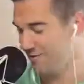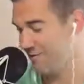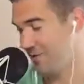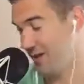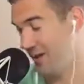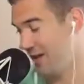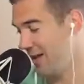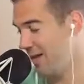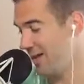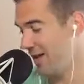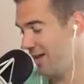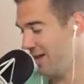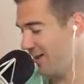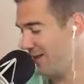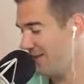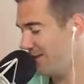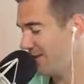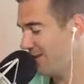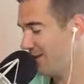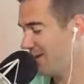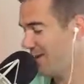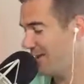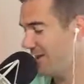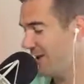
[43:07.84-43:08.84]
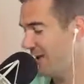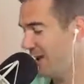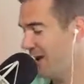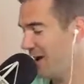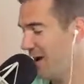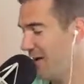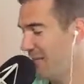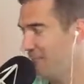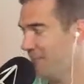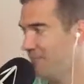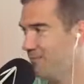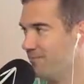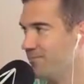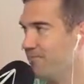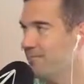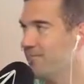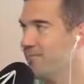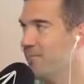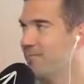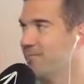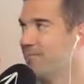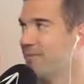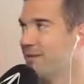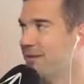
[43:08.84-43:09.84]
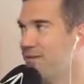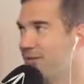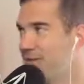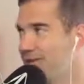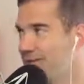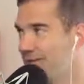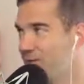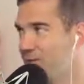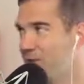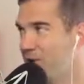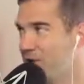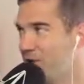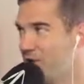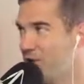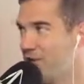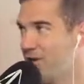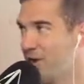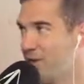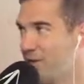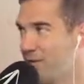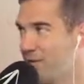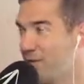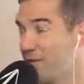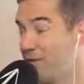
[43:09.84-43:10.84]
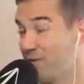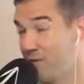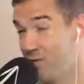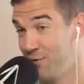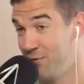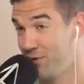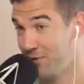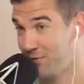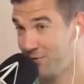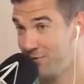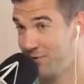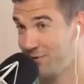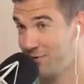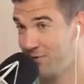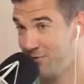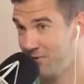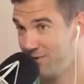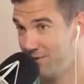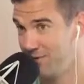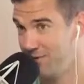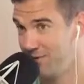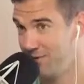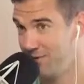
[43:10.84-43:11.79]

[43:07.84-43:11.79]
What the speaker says: I like it. This is a question. I've got a few questions left for you.